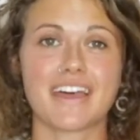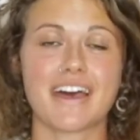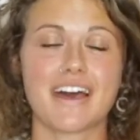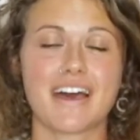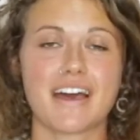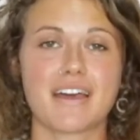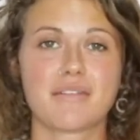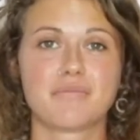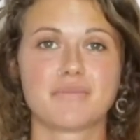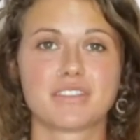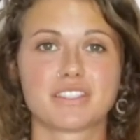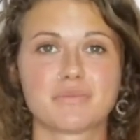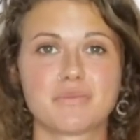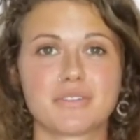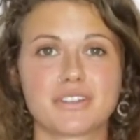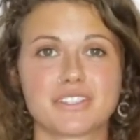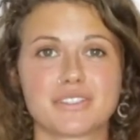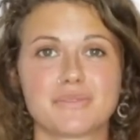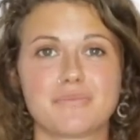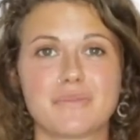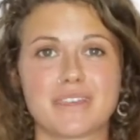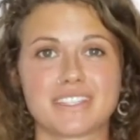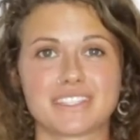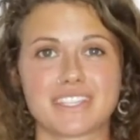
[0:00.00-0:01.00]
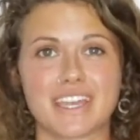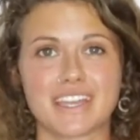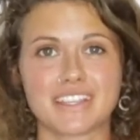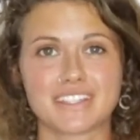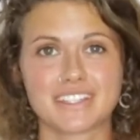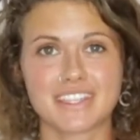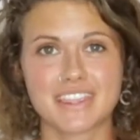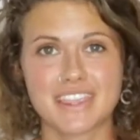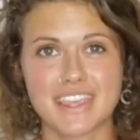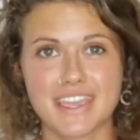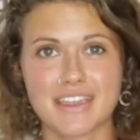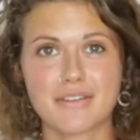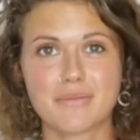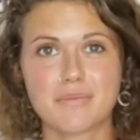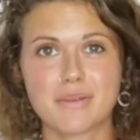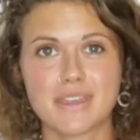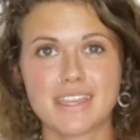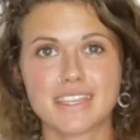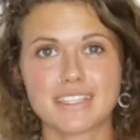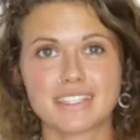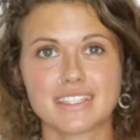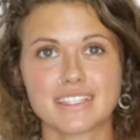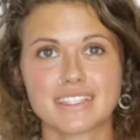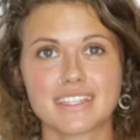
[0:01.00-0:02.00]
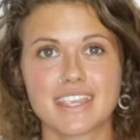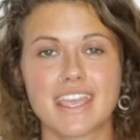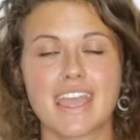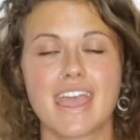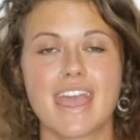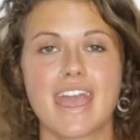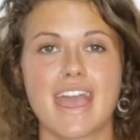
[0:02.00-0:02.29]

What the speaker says: I'm a sports massage therapist